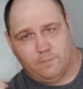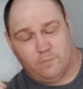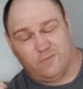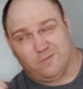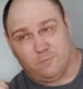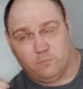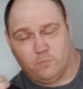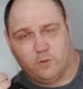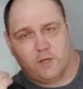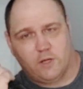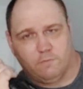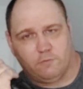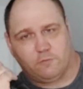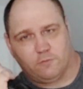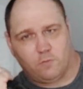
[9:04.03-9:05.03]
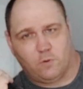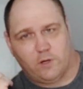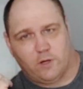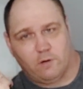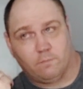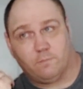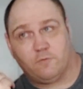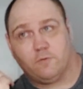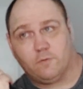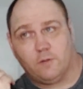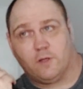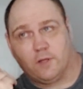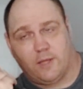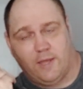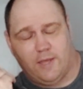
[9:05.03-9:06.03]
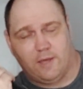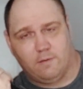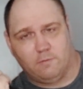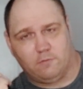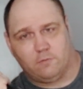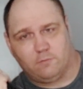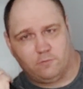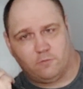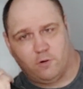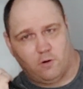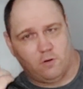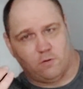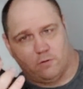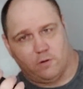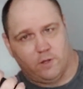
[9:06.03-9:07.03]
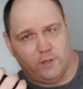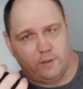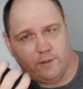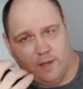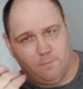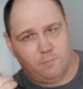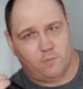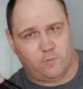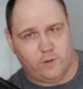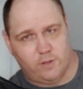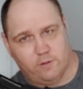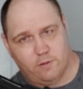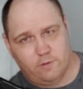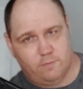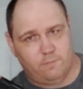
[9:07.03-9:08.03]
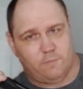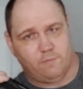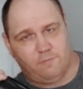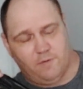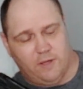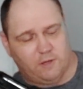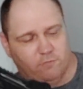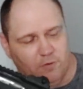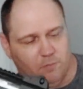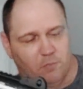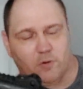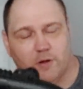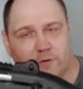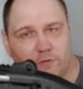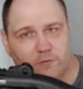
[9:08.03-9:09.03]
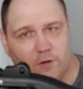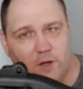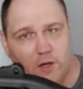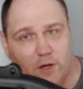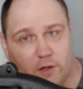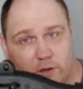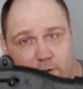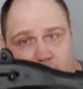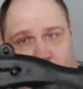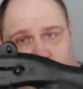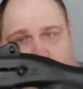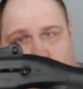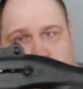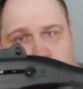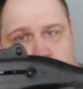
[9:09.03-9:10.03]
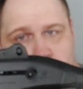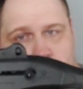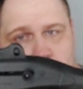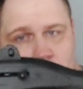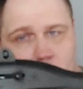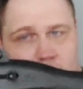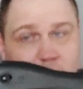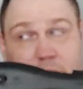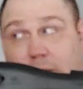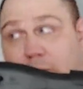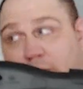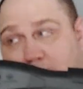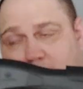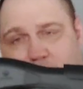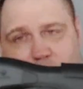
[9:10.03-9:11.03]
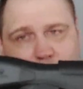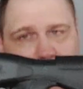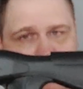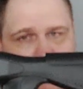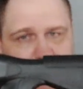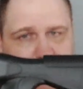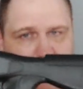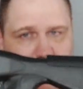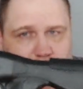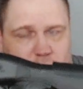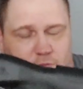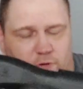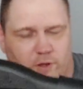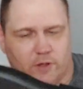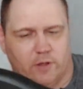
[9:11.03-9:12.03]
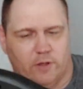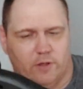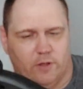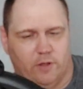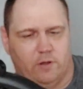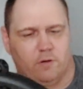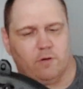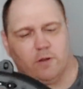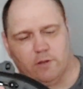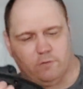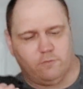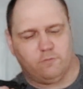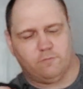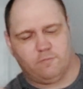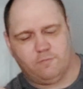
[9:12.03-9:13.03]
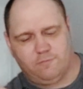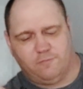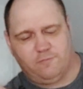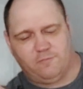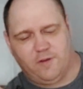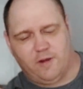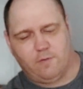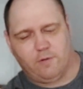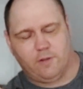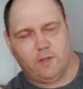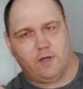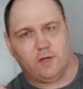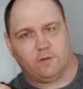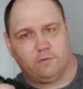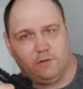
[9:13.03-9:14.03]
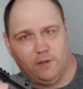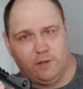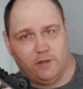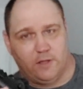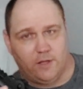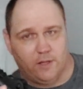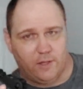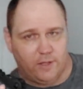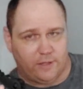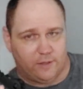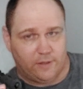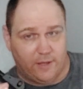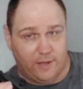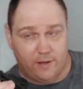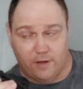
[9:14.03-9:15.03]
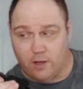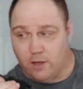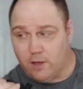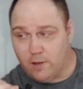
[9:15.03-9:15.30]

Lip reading: It's really kind of a square so that it can't turn. Like that Beretta, the factory Beretta stock, and I'd have one off my old shotgun here, is very locked in, and I like that.